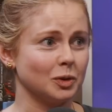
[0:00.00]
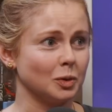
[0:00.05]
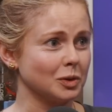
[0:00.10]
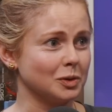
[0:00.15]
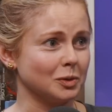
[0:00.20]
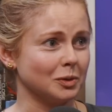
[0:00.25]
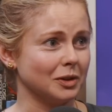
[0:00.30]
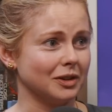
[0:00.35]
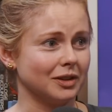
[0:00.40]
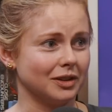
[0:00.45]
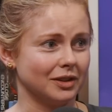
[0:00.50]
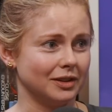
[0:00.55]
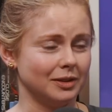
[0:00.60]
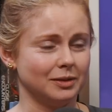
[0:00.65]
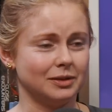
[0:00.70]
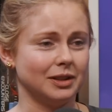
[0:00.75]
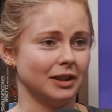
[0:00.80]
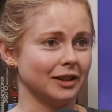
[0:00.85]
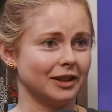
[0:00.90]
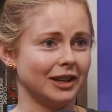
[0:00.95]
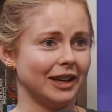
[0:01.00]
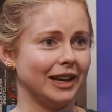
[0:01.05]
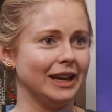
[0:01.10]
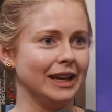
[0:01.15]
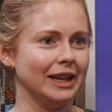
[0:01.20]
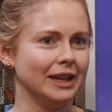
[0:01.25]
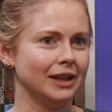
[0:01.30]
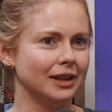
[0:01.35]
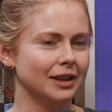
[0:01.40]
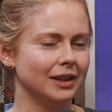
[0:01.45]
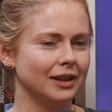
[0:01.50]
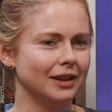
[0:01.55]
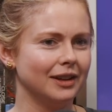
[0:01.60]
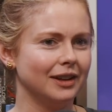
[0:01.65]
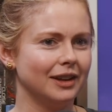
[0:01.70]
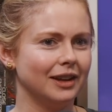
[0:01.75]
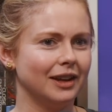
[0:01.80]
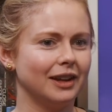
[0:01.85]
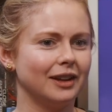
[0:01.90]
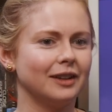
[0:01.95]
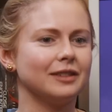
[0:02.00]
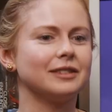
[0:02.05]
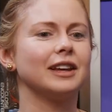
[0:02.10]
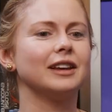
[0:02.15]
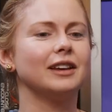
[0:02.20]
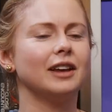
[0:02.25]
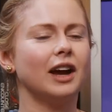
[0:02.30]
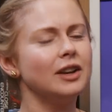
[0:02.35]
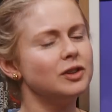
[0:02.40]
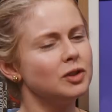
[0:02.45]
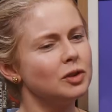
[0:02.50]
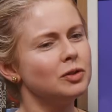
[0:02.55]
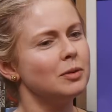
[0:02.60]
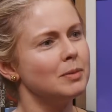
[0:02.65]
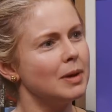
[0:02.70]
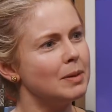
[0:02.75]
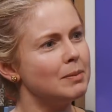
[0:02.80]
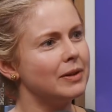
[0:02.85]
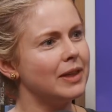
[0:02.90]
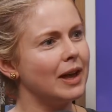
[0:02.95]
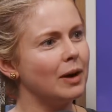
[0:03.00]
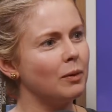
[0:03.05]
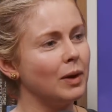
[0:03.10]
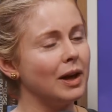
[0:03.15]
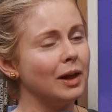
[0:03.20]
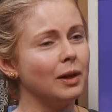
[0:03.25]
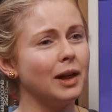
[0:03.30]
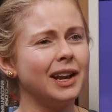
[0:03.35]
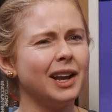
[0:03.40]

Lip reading: talked to her, and he said, okay. I was like, I do remember that well.